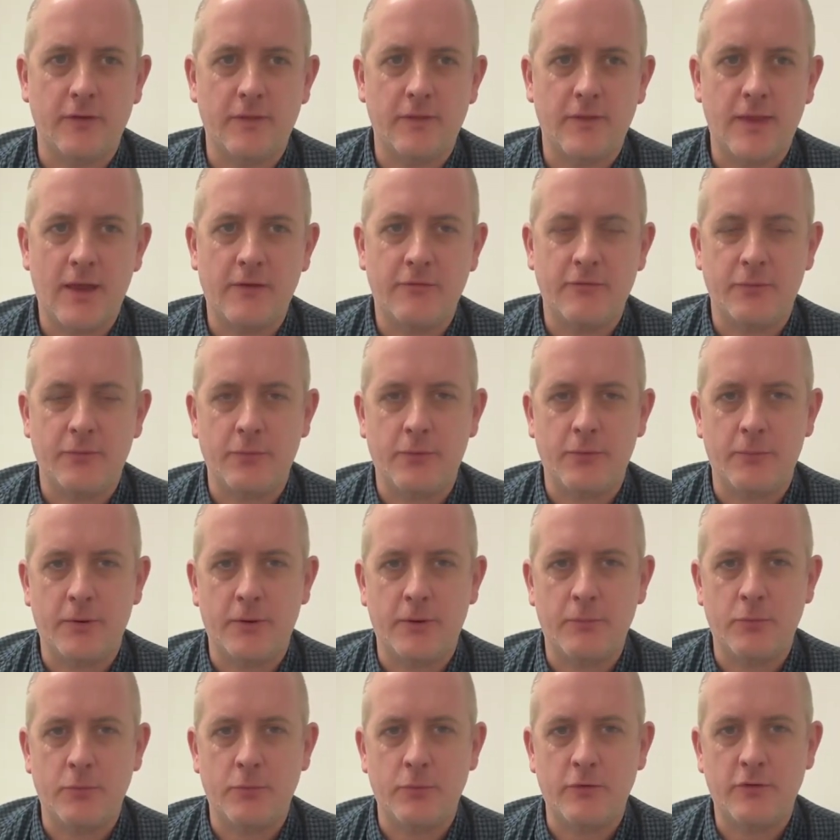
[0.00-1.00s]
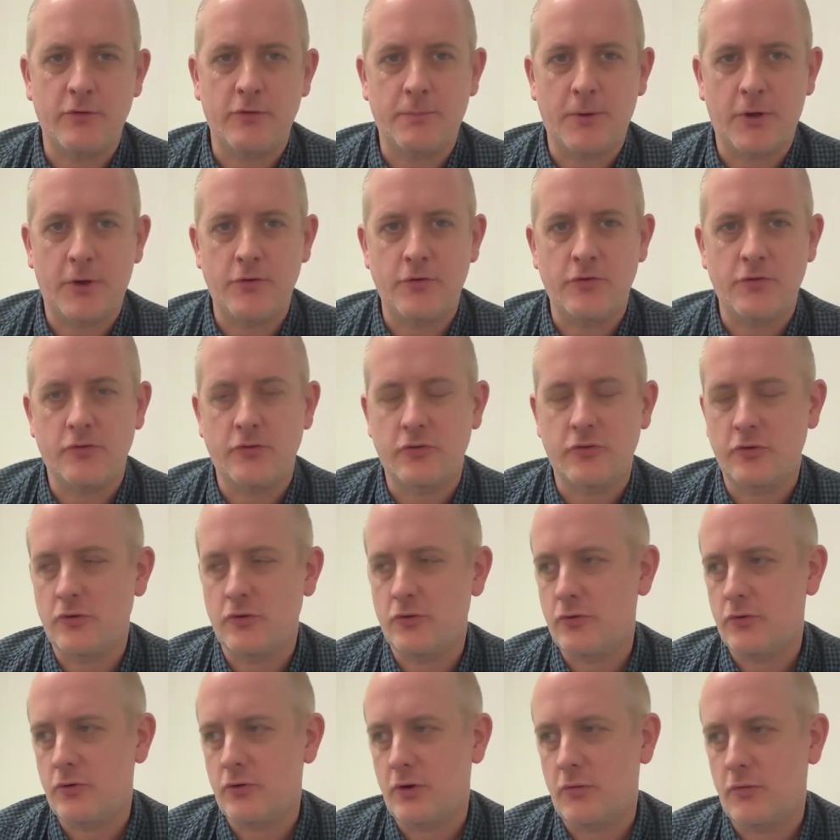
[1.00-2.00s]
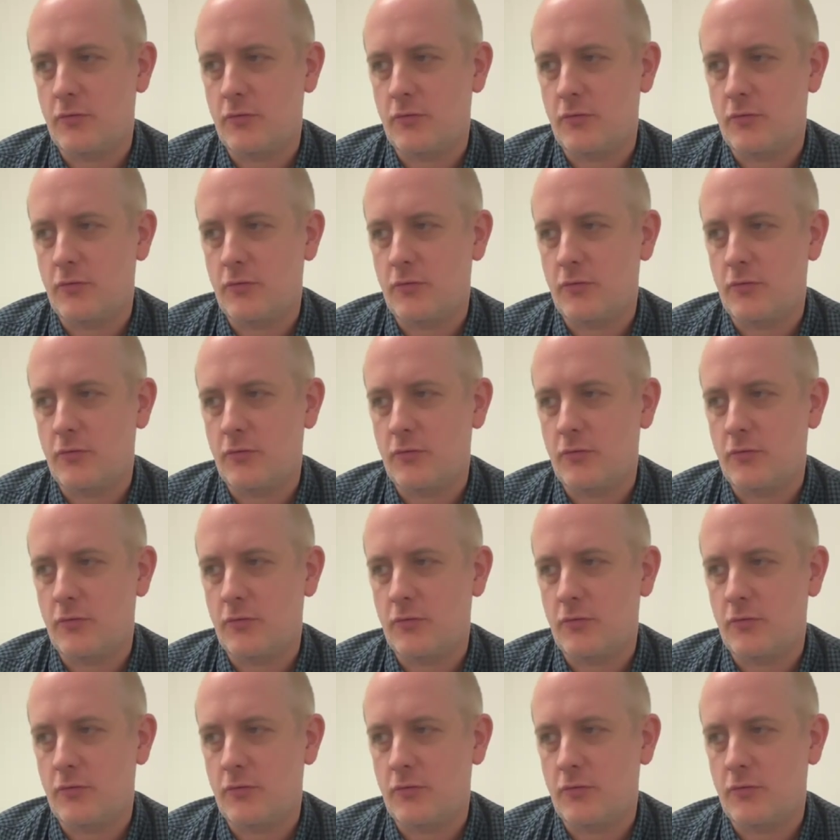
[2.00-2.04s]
in there from the people we spoke to